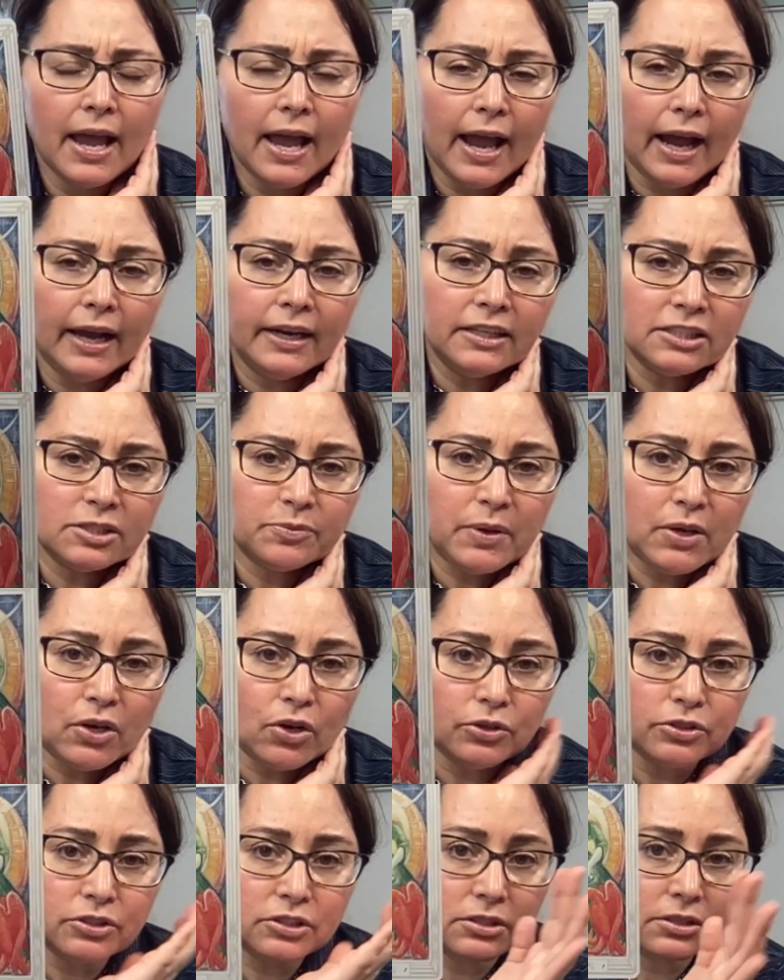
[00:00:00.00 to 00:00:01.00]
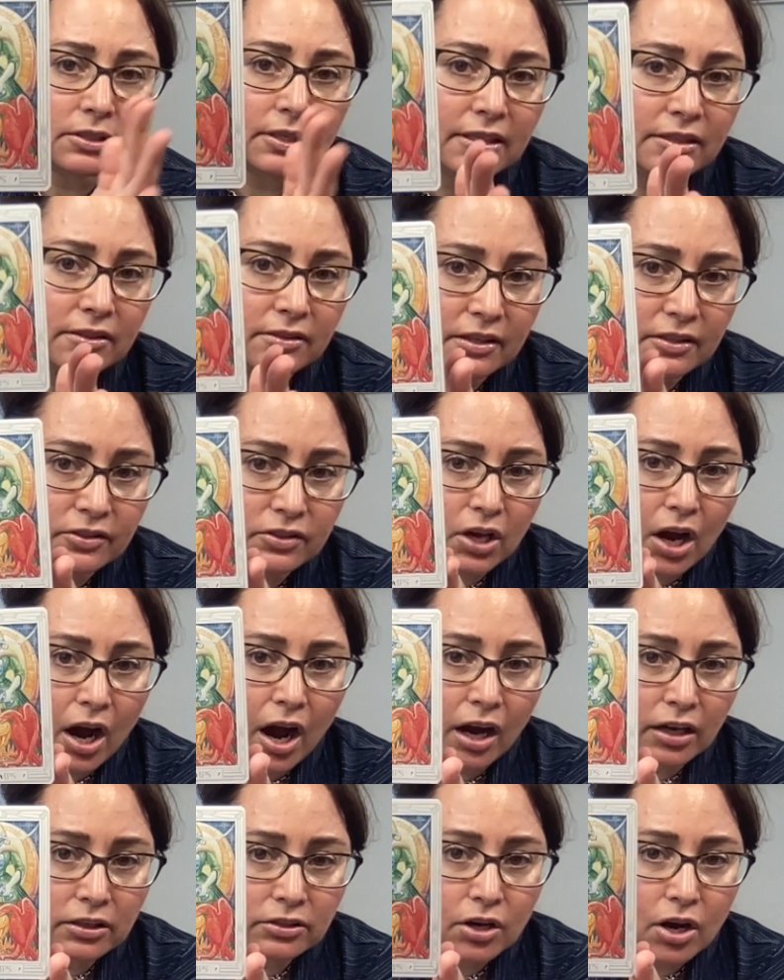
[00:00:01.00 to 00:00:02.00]
And it's because in
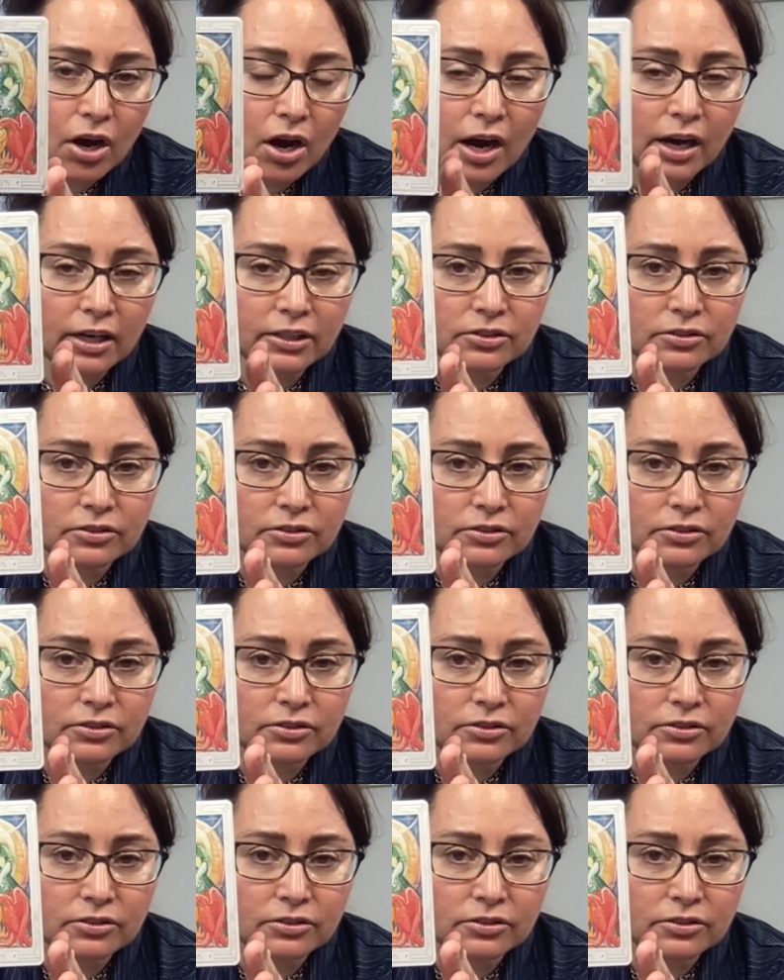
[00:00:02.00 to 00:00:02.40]
art card,